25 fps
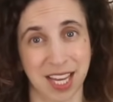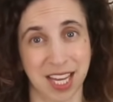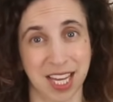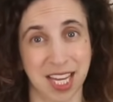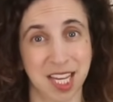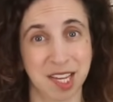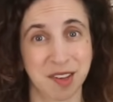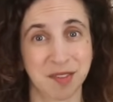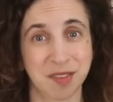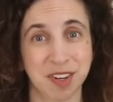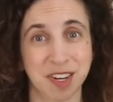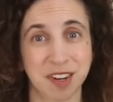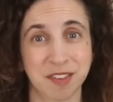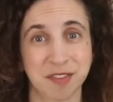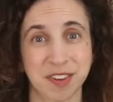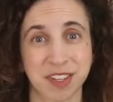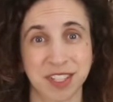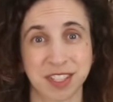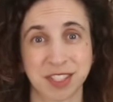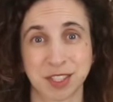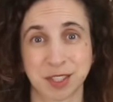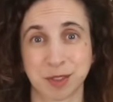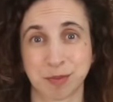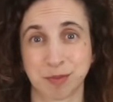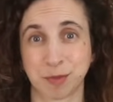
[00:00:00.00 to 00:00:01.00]
even if
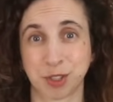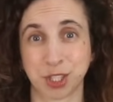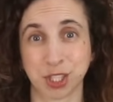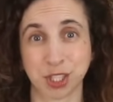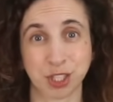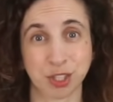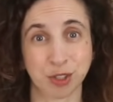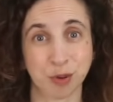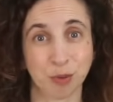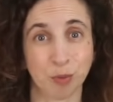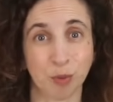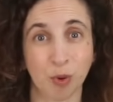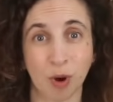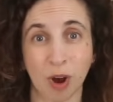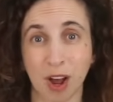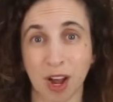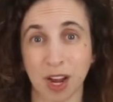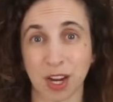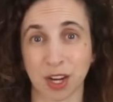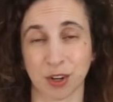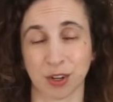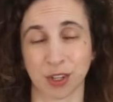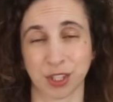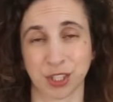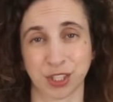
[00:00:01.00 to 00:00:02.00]
it's just a
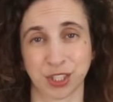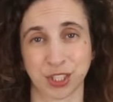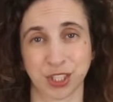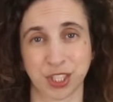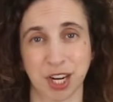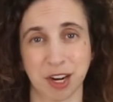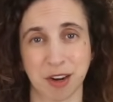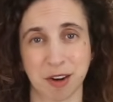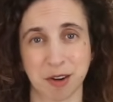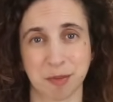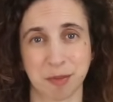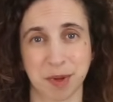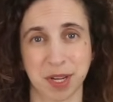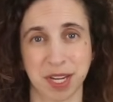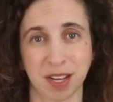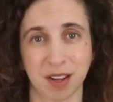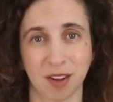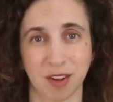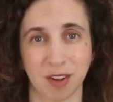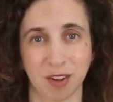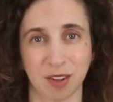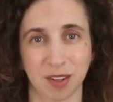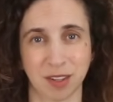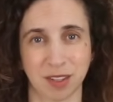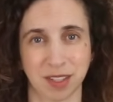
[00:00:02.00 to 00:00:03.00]
walk or a shared
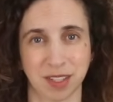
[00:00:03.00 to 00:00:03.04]
meal.